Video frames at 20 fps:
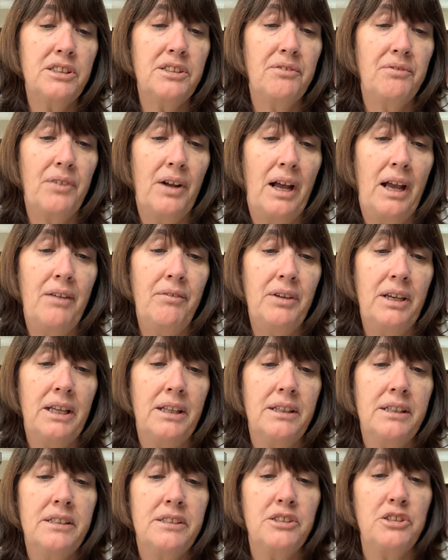survive
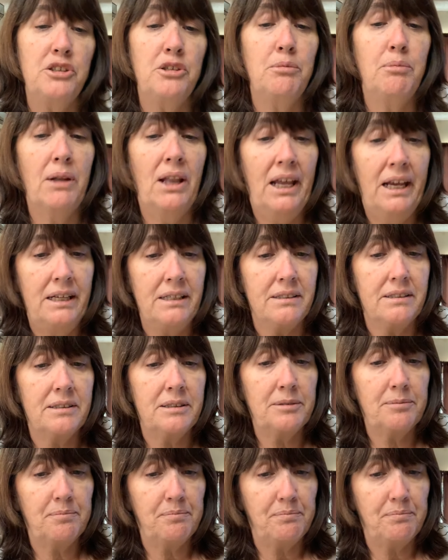in this new place.